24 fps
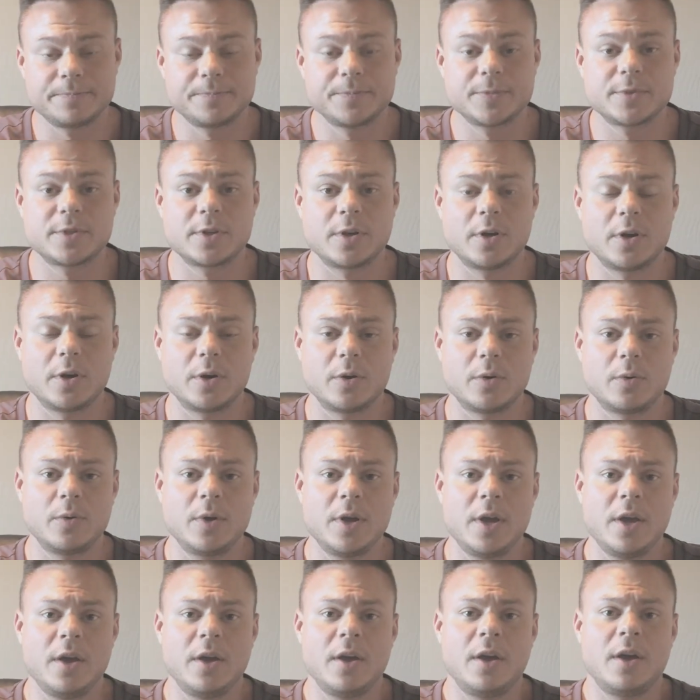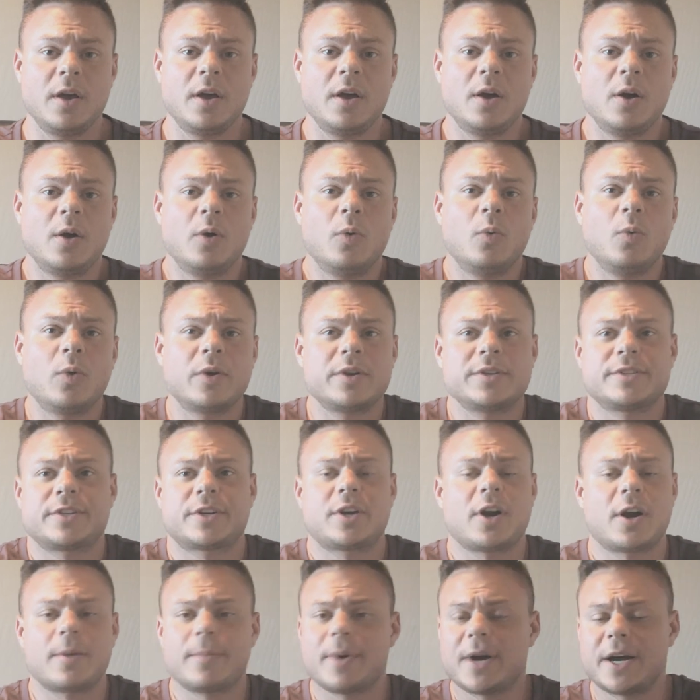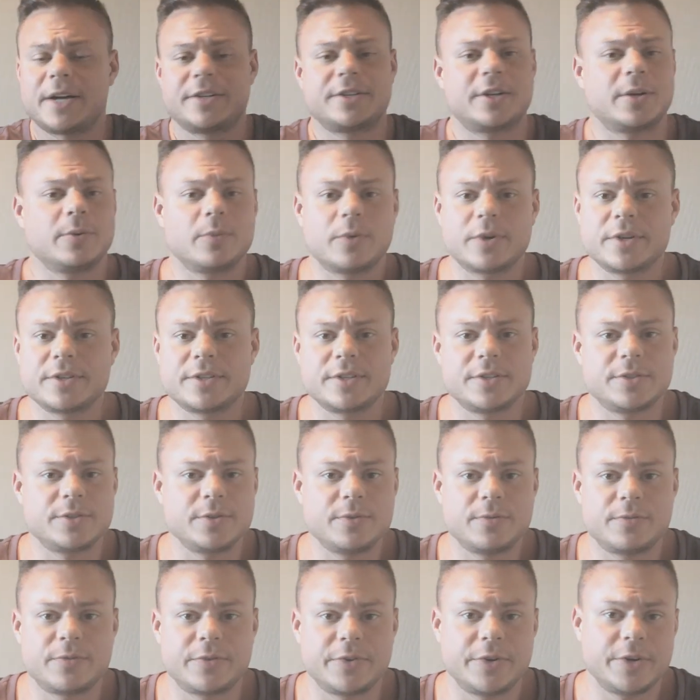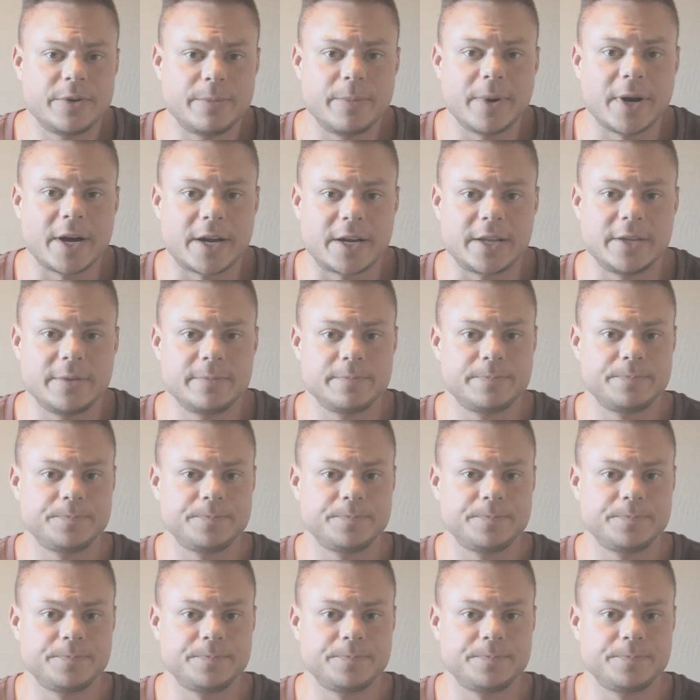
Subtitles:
So what is a carbohydrate? What does it do for your body?